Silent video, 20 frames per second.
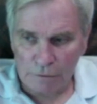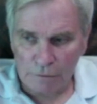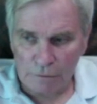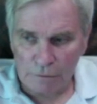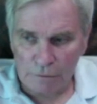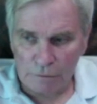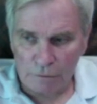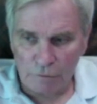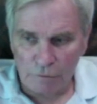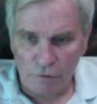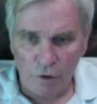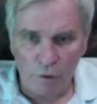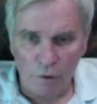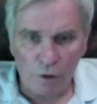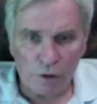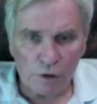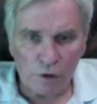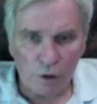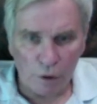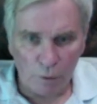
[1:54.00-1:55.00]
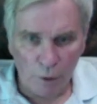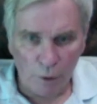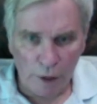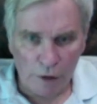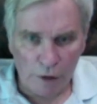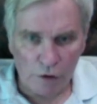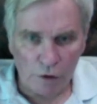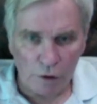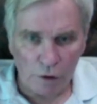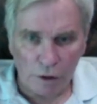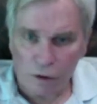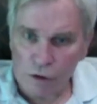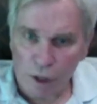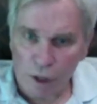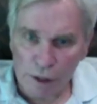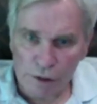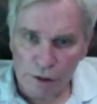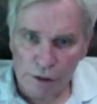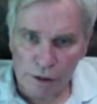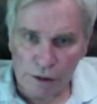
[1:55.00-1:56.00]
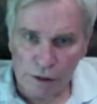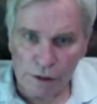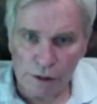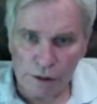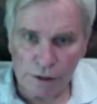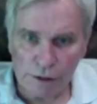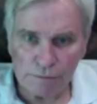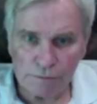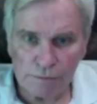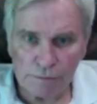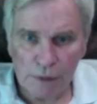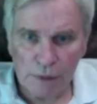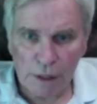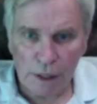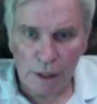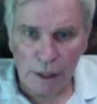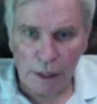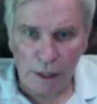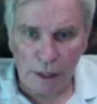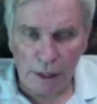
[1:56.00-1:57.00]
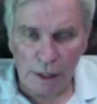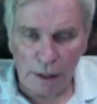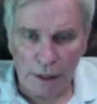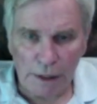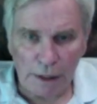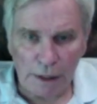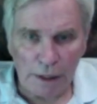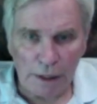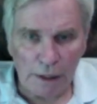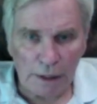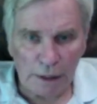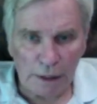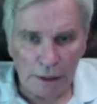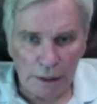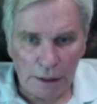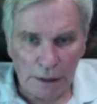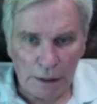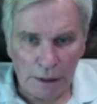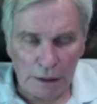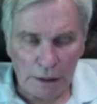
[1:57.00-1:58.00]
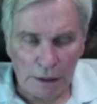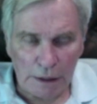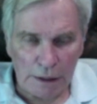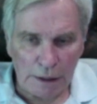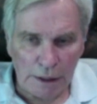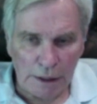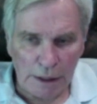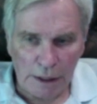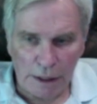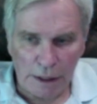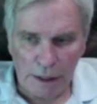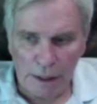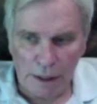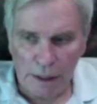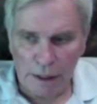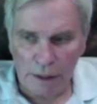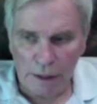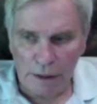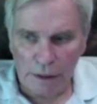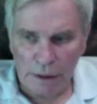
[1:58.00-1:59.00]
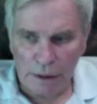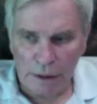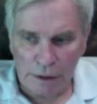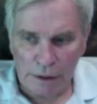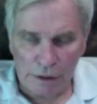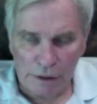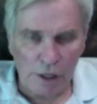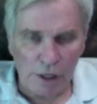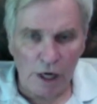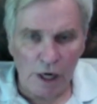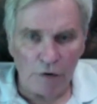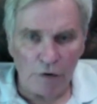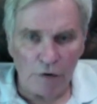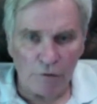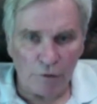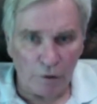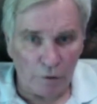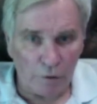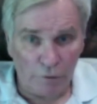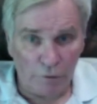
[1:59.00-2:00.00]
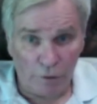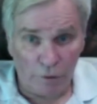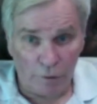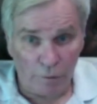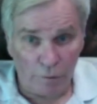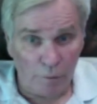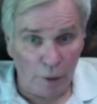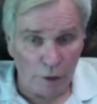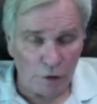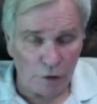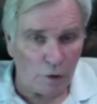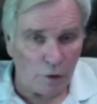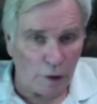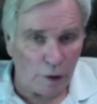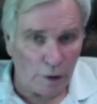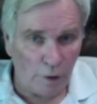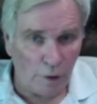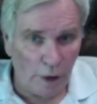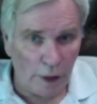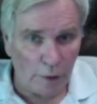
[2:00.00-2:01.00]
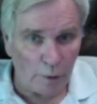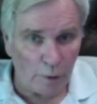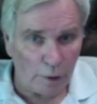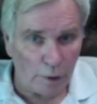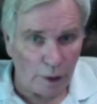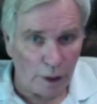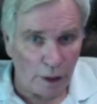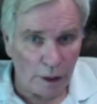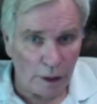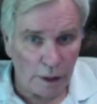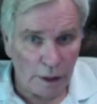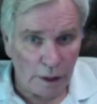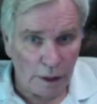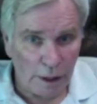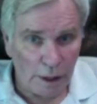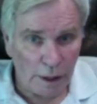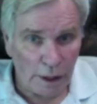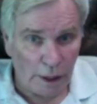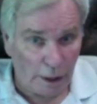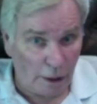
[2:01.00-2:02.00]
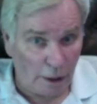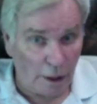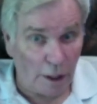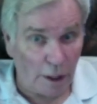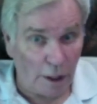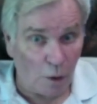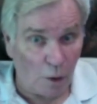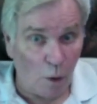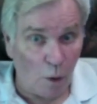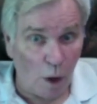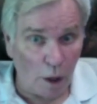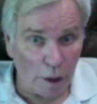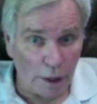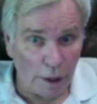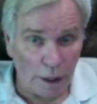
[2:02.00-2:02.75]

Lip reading: focus on racial injustice and the desire for much greater equity and equality in